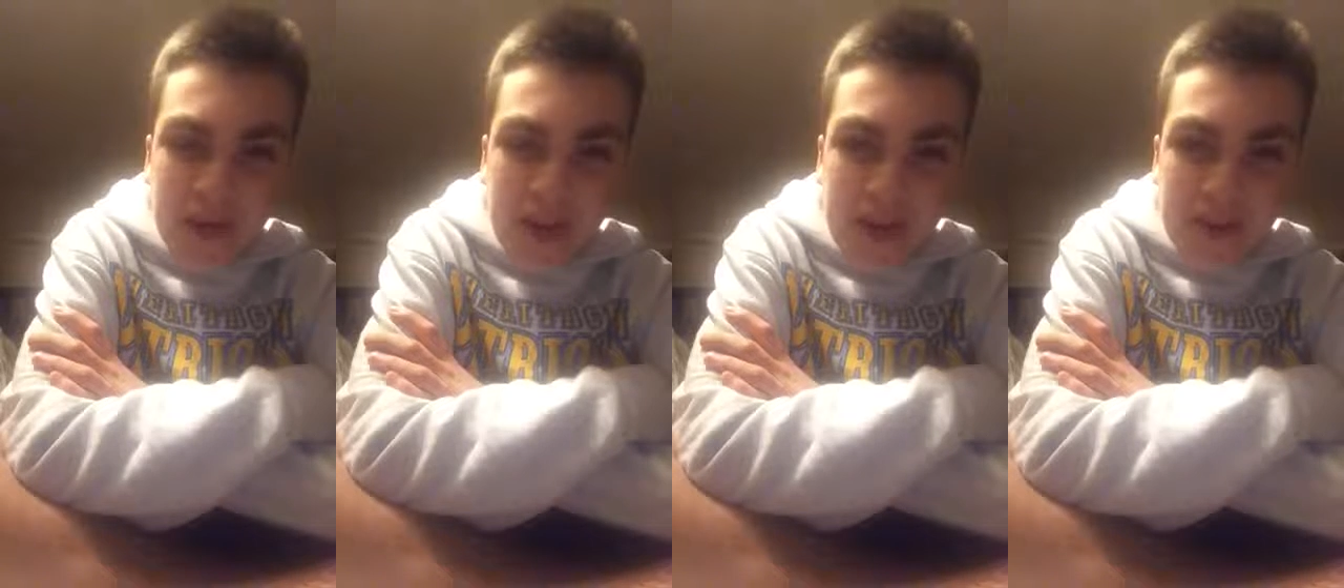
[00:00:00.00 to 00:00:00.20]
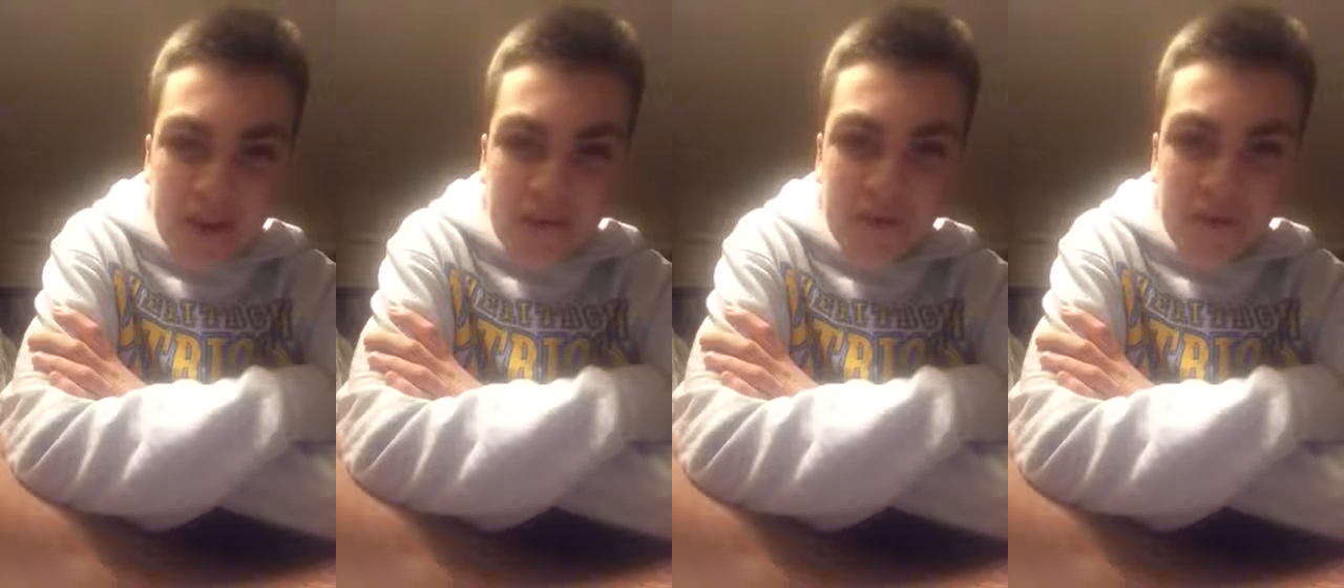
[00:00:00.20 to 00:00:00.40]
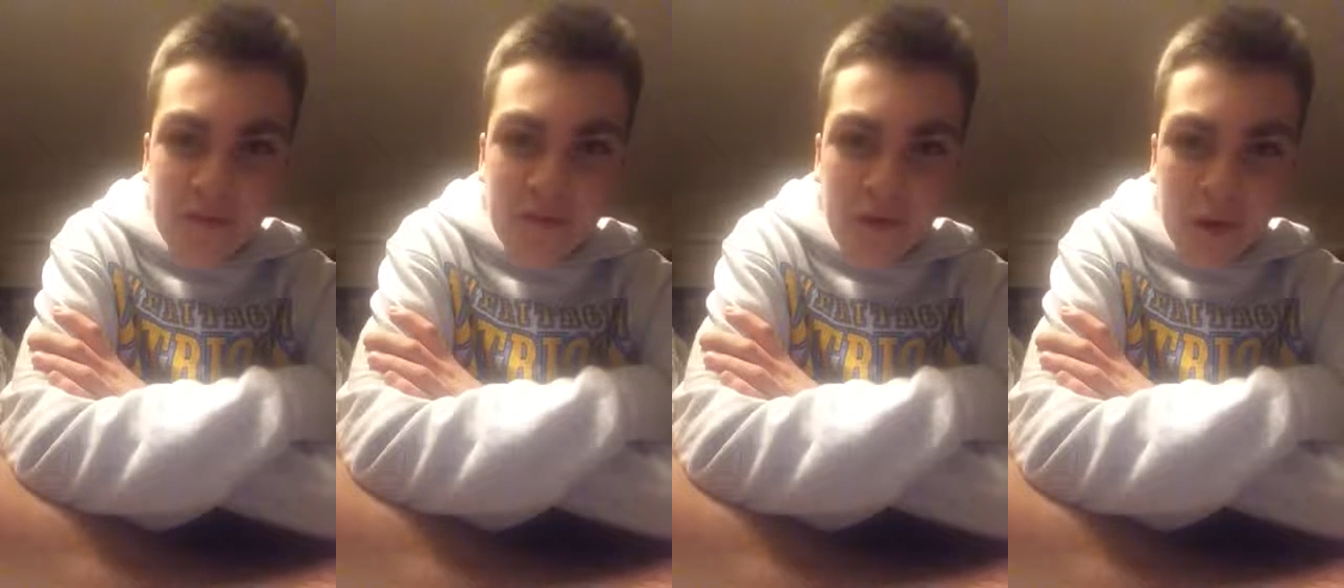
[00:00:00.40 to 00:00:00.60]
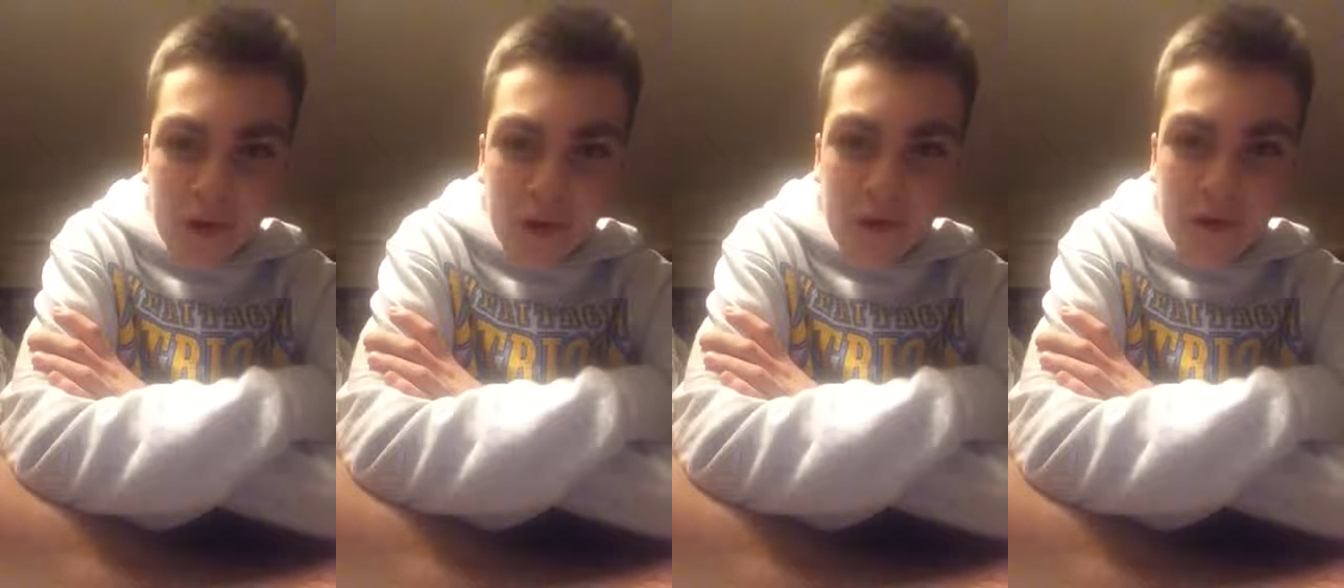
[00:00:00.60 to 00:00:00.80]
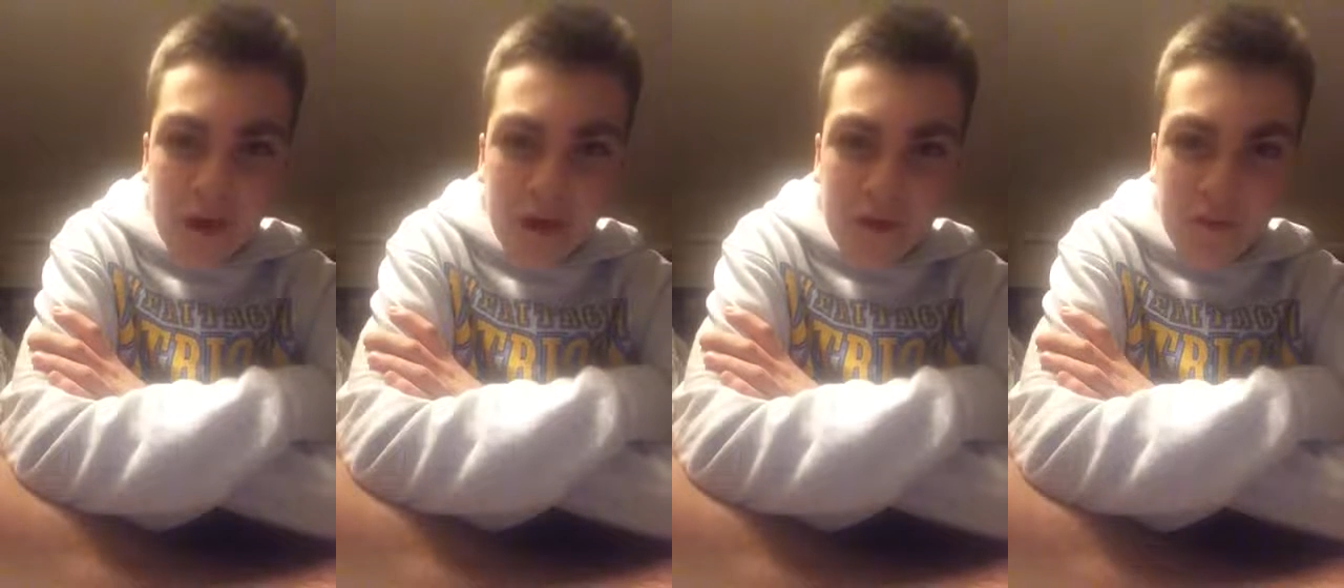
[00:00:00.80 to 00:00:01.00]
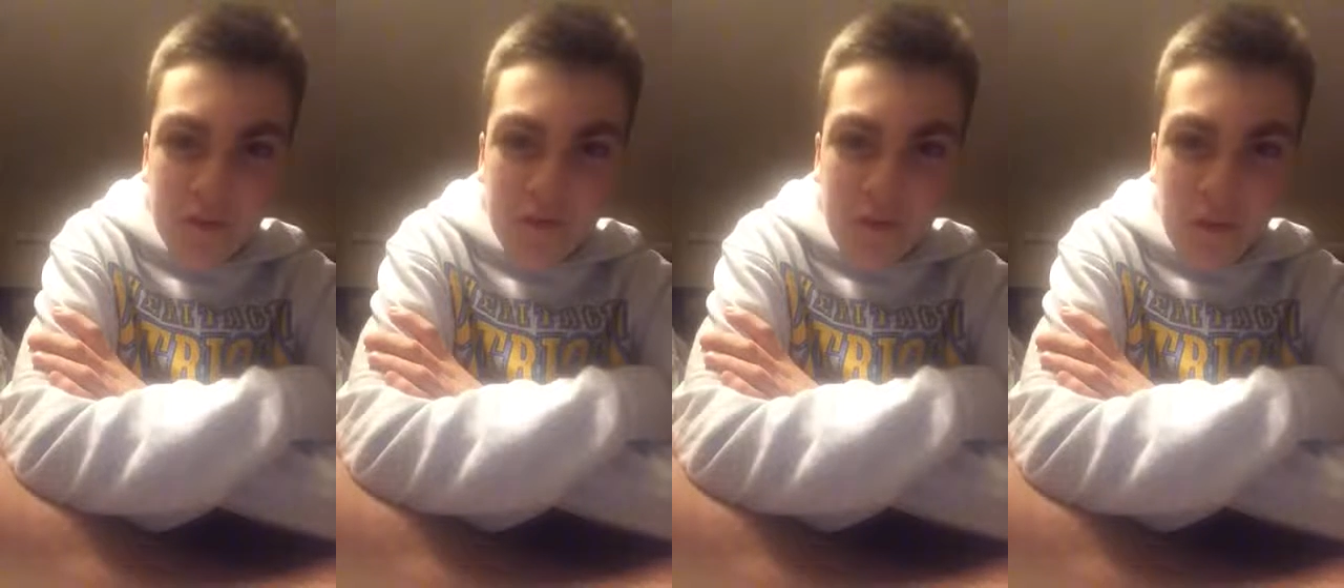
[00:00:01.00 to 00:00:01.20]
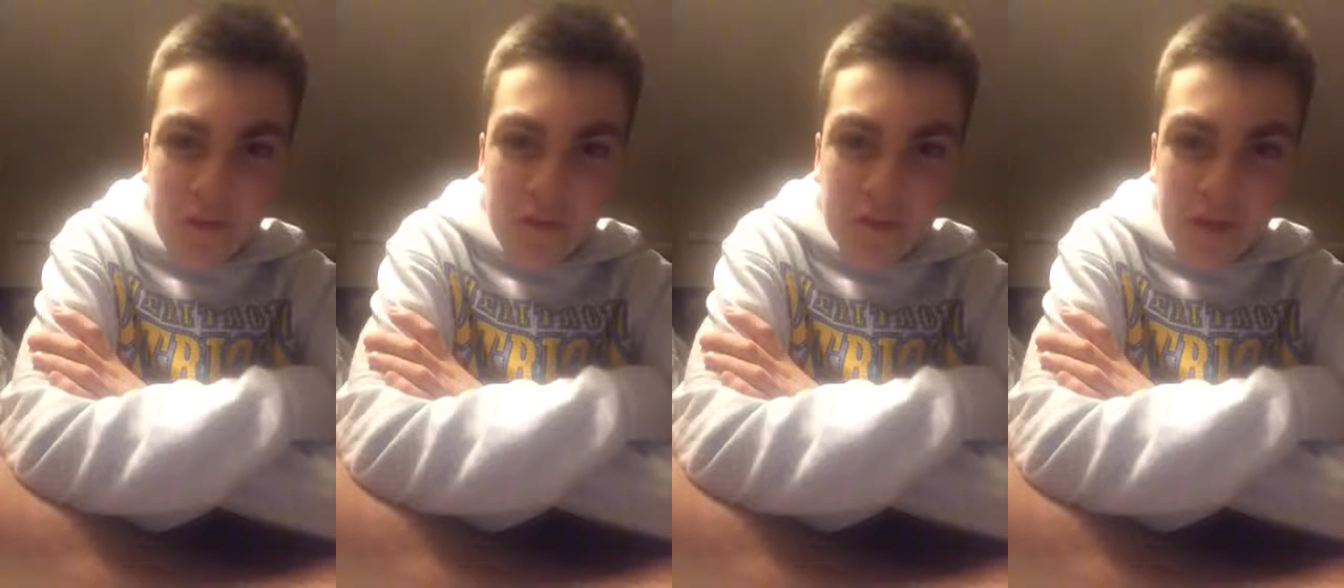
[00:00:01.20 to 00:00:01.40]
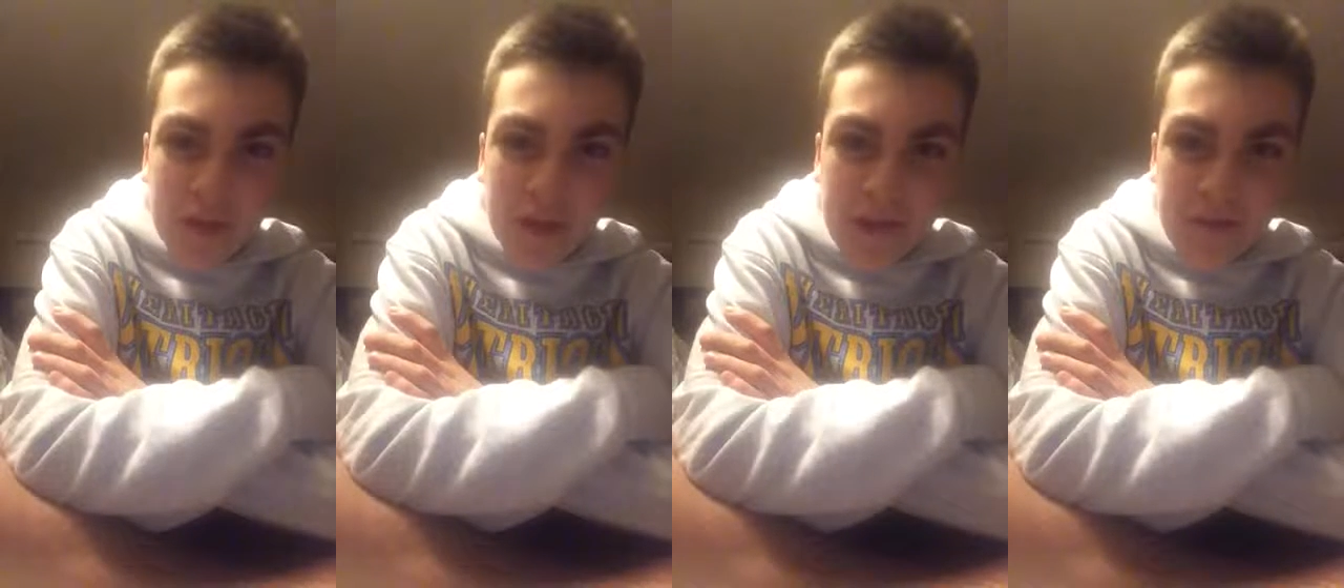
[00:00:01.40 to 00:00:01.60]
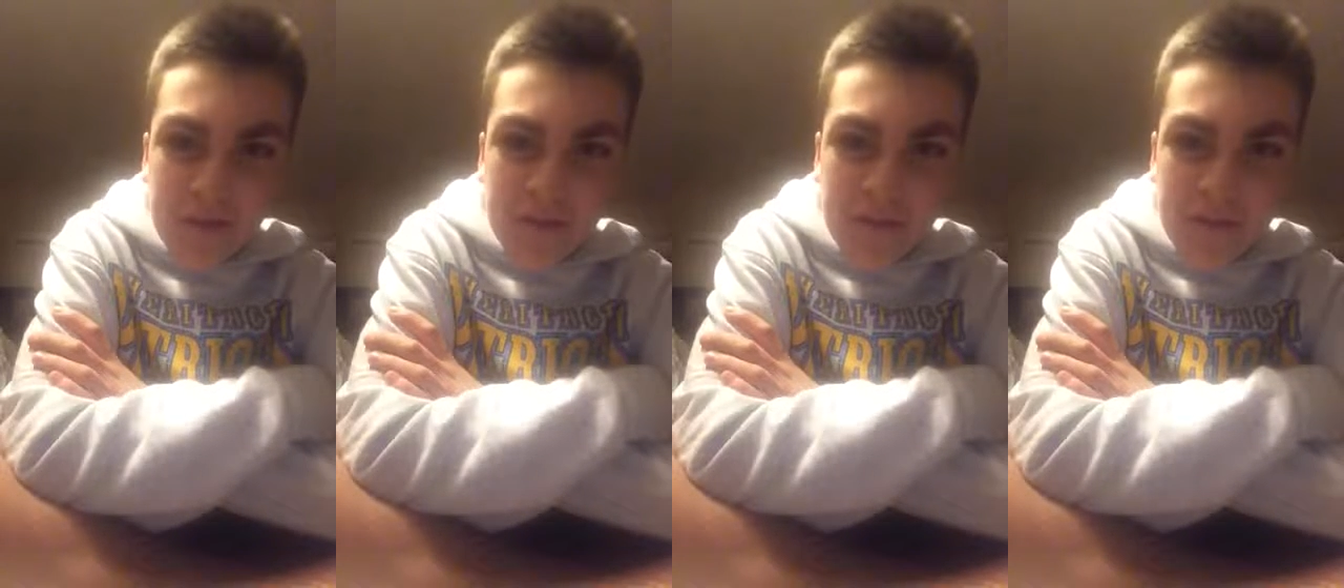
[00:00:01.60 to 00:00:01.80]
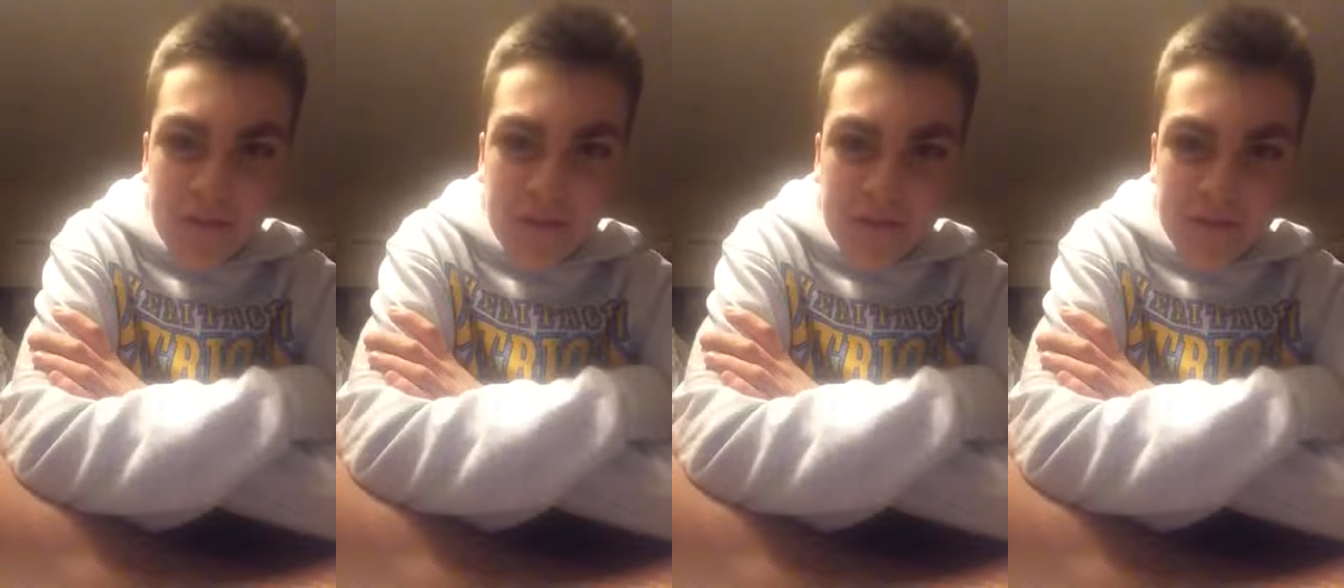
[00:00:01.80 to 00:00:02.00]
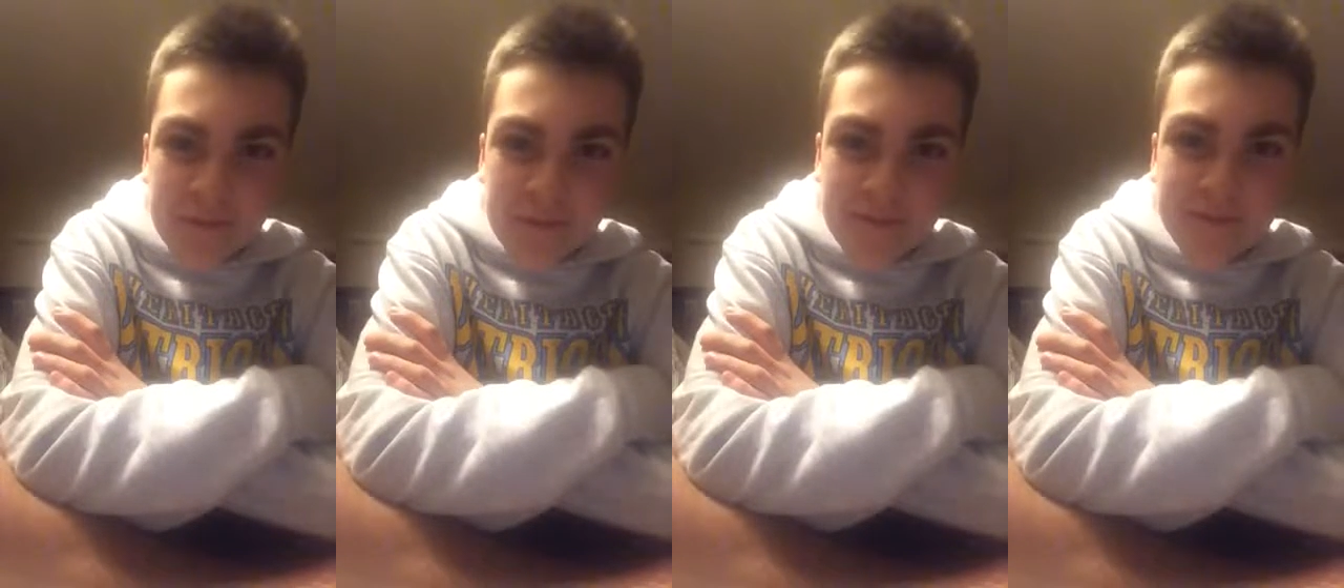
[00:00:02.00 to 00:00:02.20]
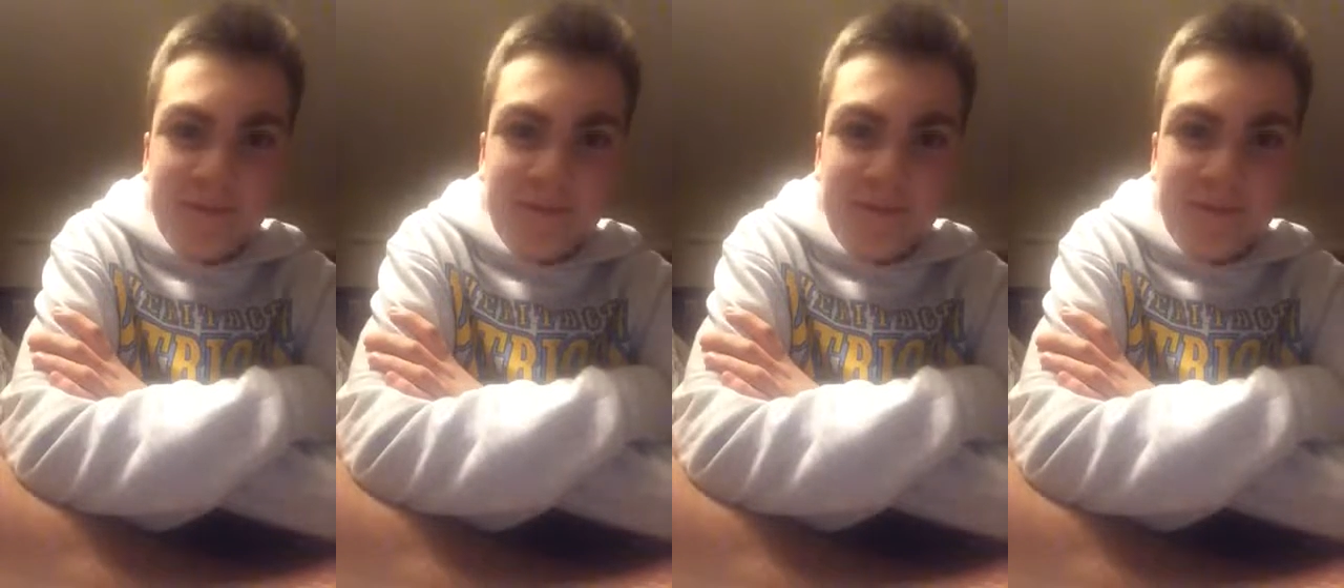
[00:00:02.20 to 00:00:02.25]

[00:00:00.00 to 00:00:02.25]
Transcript: and it's Alexa Bliss.